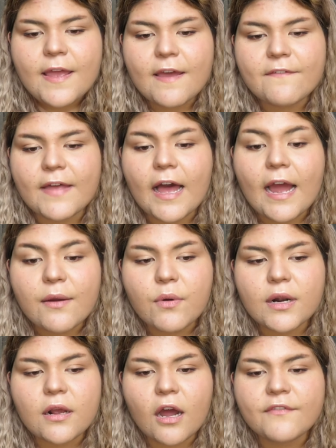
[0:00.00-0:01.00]
If I
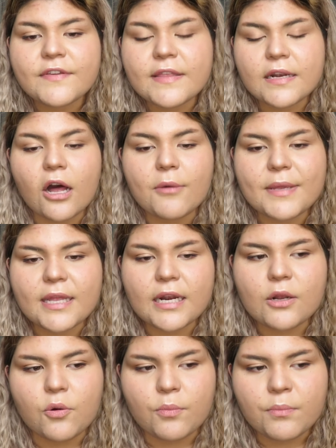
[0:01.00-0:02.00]
want a coffee, then I'll make it at
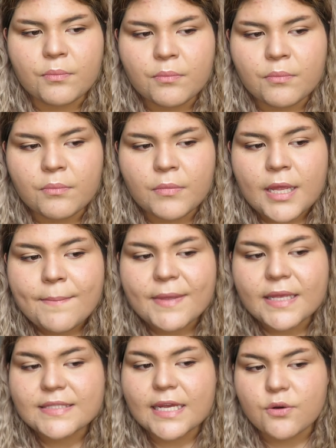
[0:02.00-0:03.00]
home.
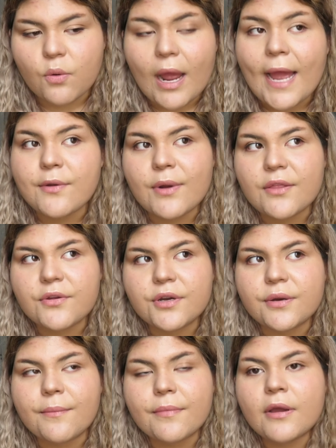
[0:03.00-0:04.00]
Because I'd
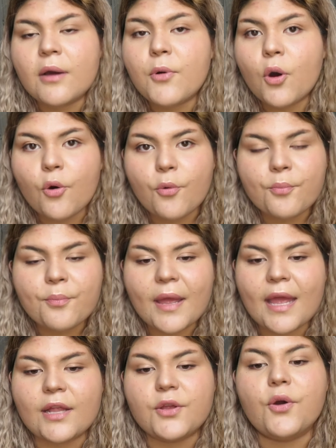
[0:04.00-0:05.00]
rather come home
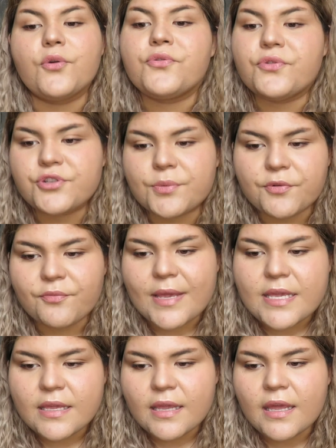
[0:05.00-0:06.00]
and go through the trouble of
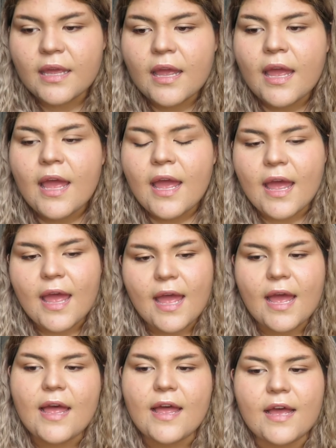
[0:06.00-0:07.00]
making it
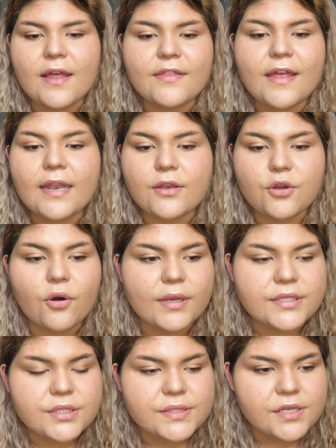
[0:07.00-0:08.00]
and then
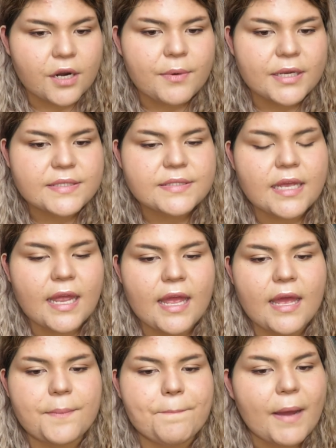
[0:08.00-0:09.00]
going to Starbucks
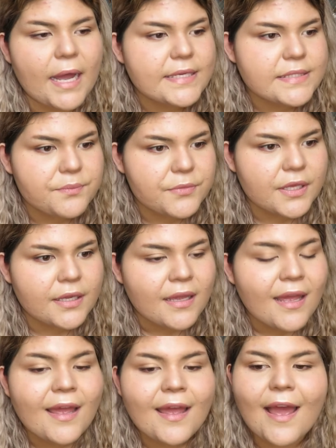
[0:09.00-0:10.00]
and buying something
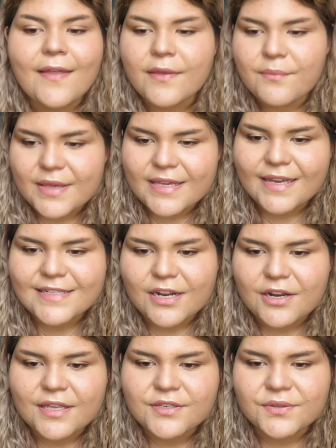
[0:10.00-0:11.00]
and then being kicked
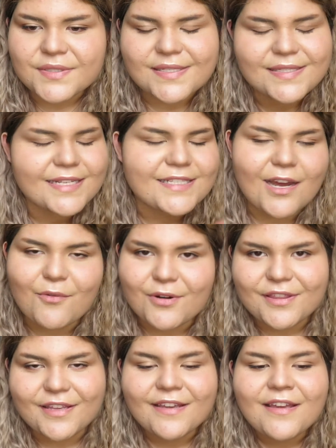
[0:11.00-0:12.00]
out of ketosis. It's not
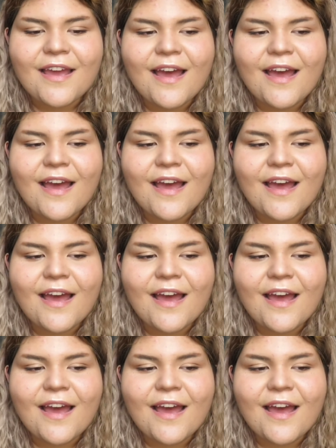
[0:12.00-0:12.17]
worth it.